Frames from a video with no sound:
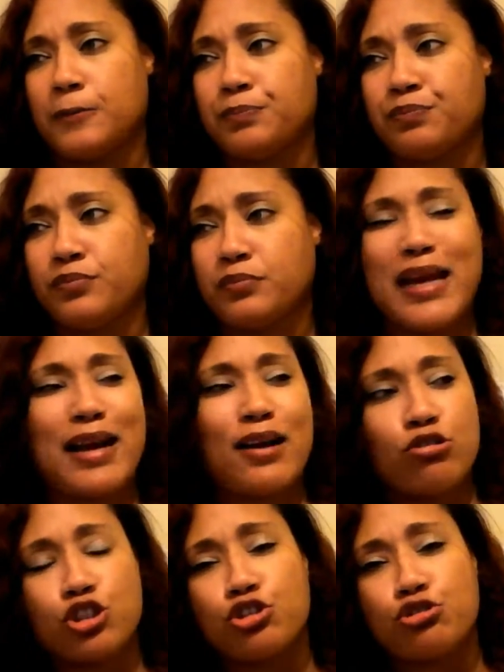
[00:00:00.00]
I'm not
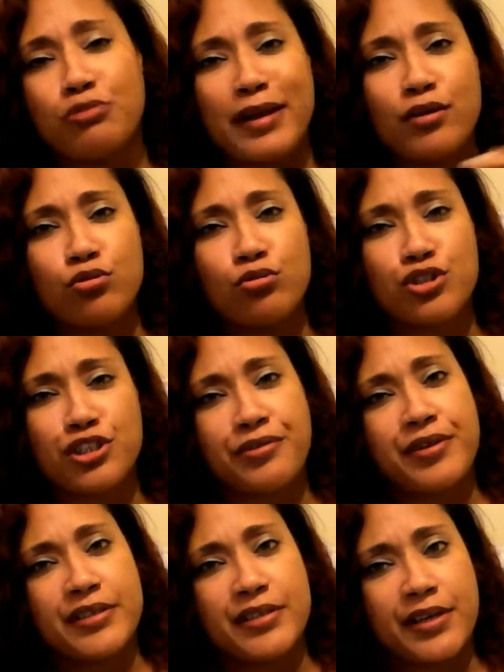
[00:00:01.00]
going to string on no
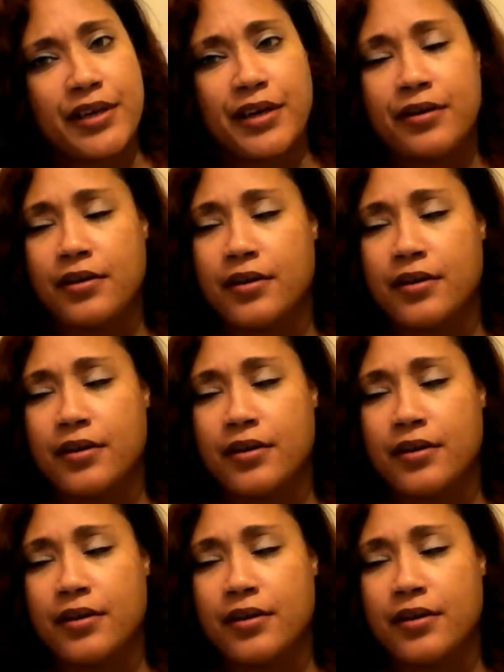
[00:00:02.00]
shearing today.